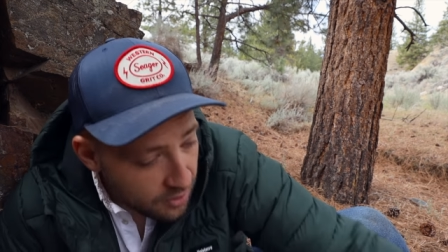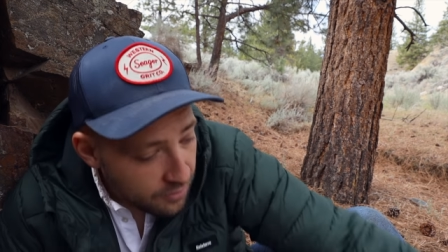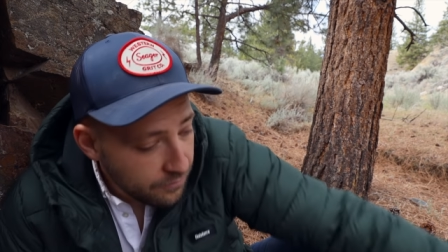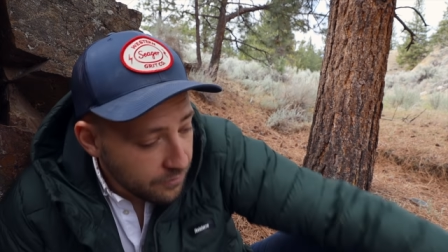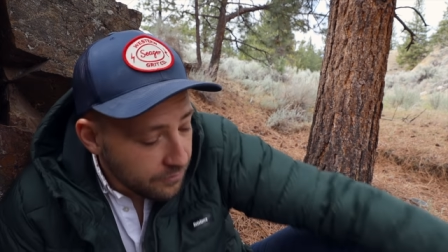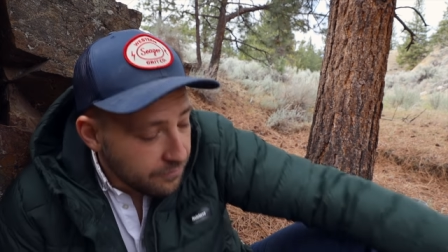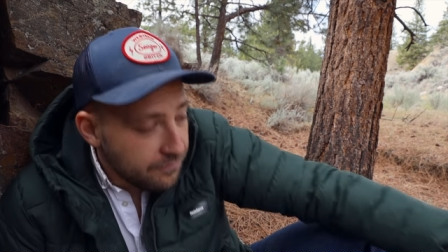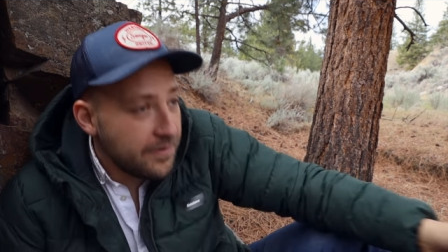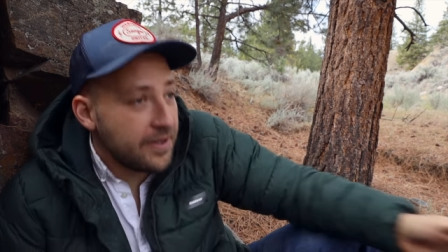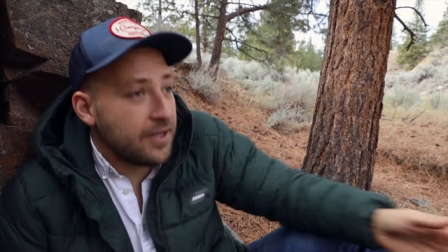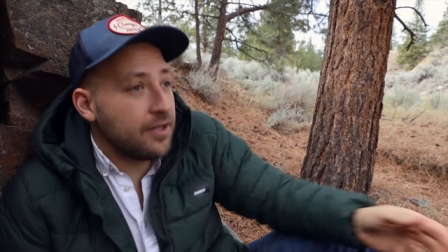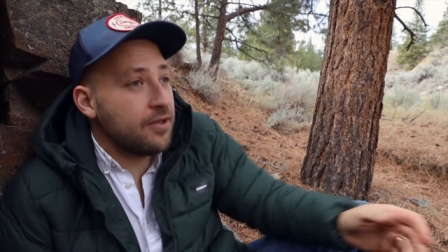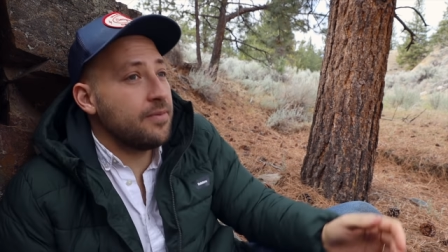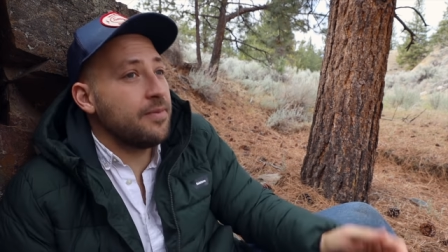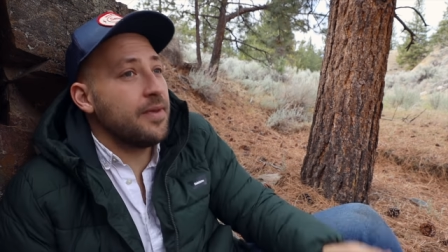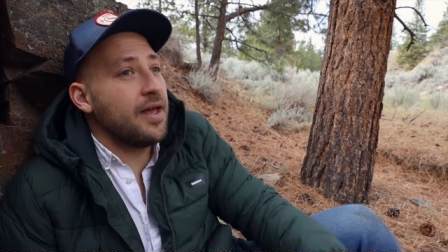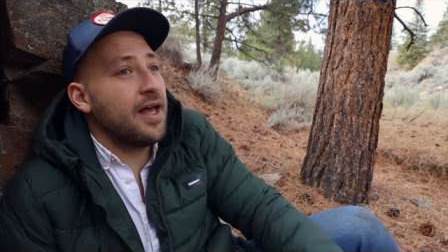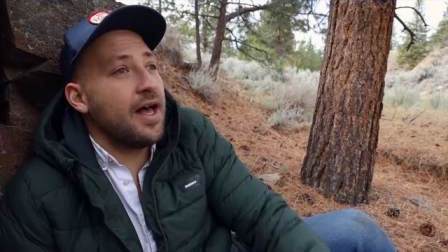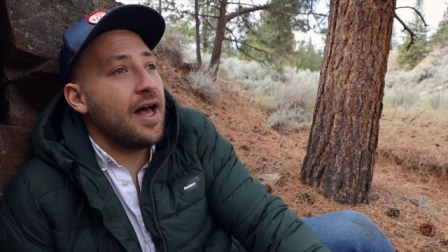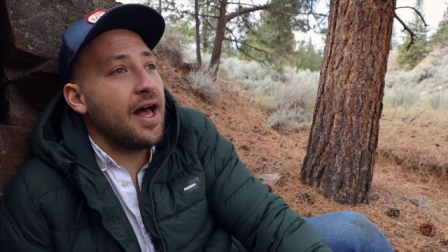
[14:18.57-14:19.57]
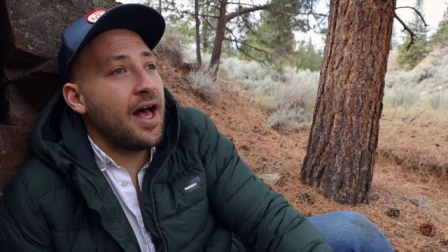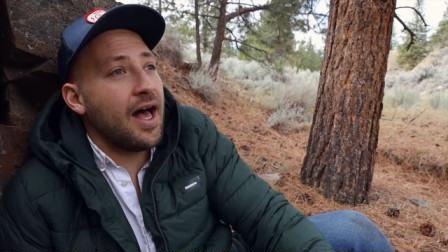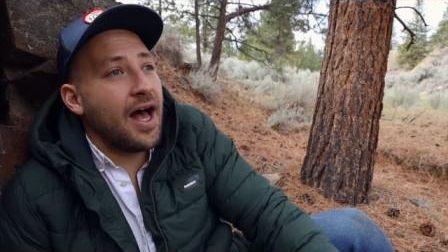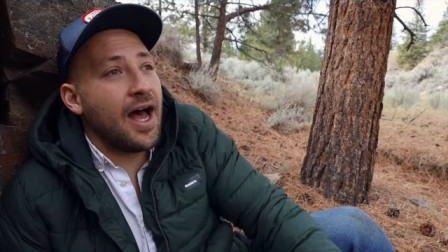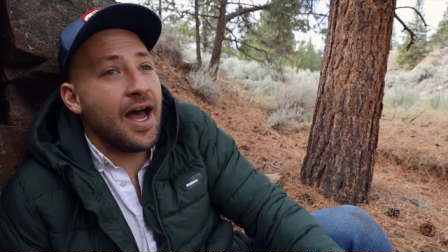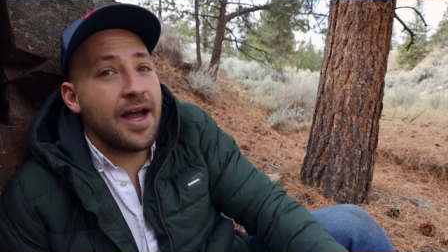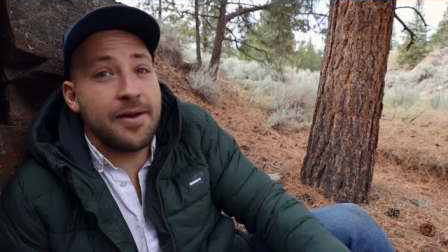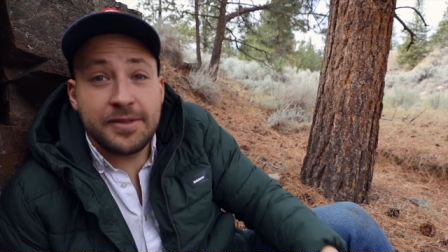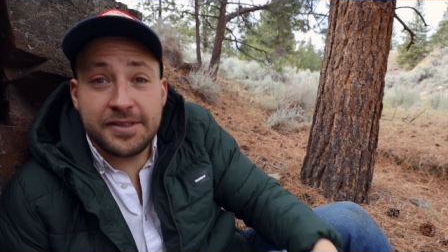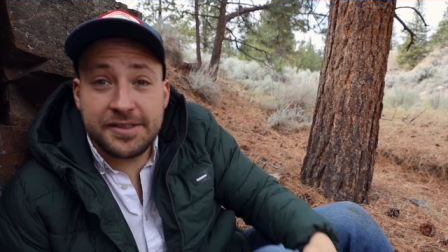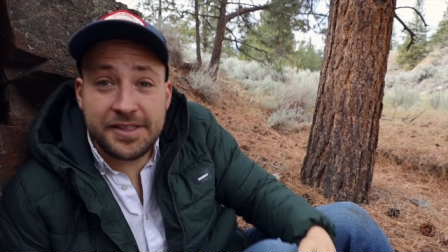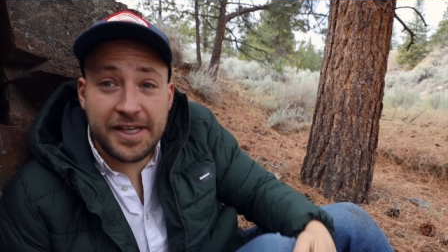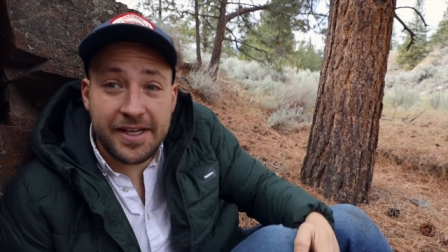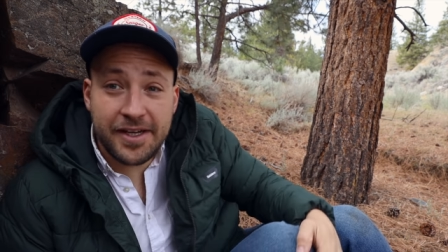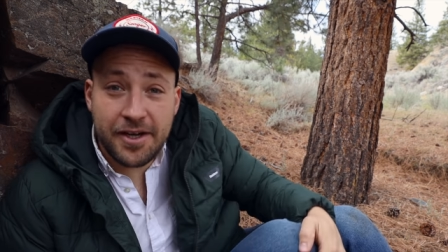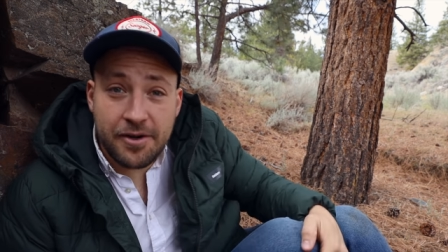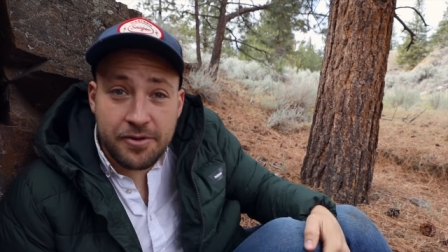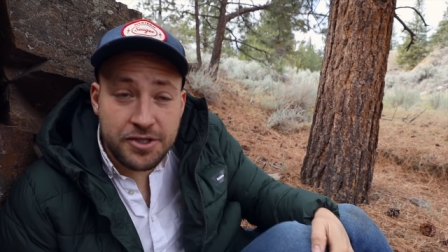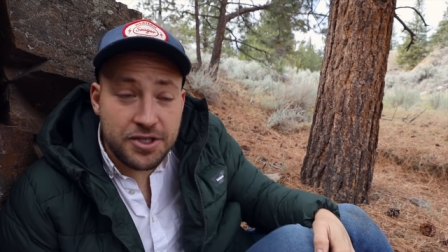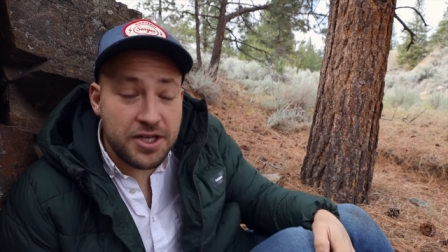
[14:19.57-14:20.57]
For film, I would say
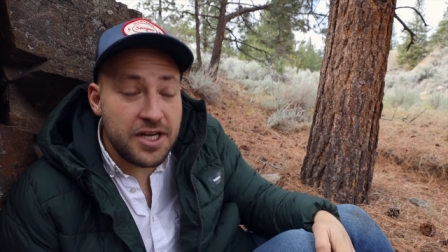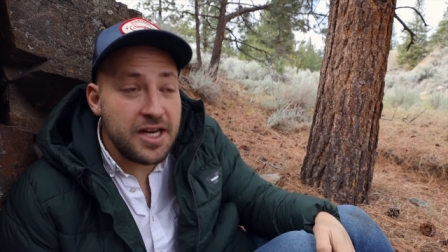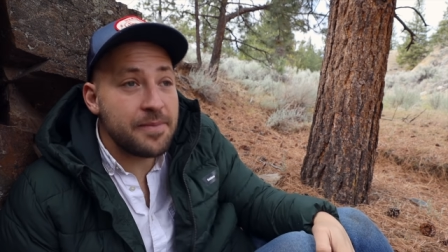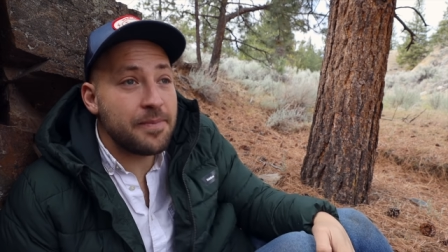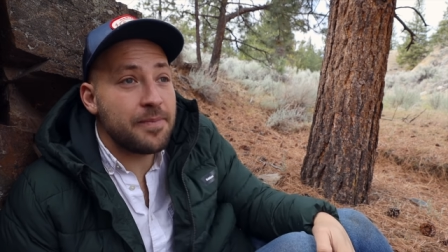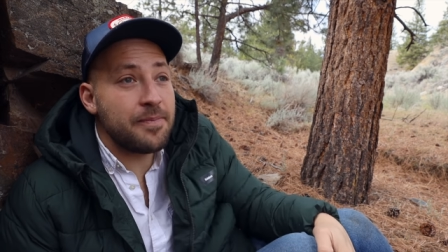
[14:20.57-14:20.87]
go cheap.